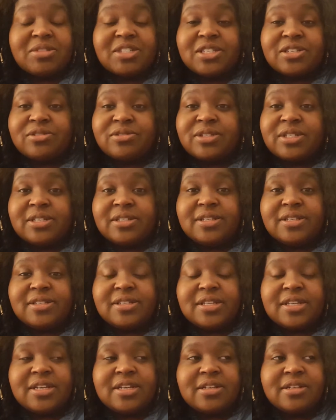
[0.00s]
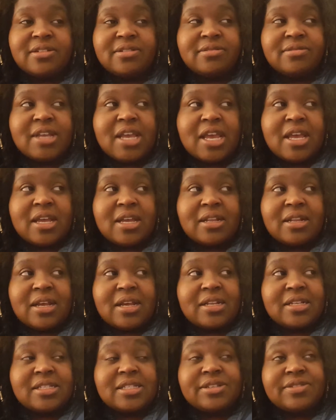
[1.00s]
Still TTCing,
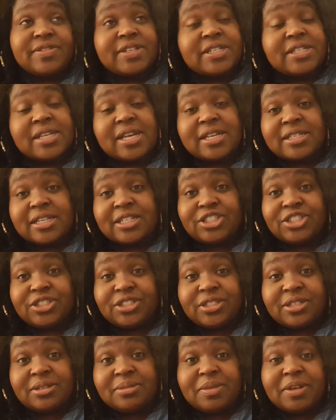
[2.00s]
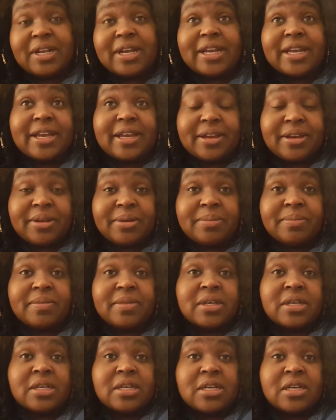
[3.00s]
not as serious as I should, but I am.
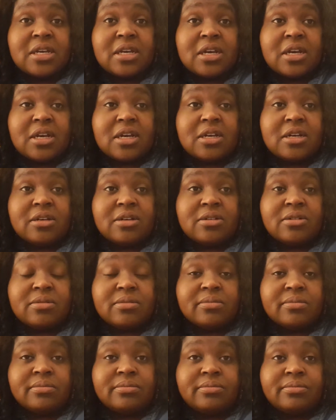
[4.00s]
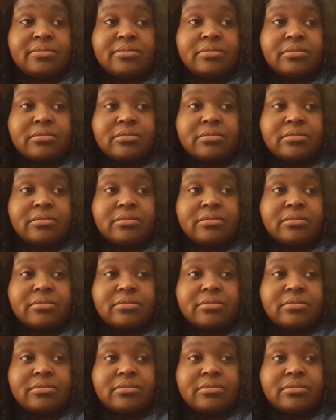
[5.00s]
Um,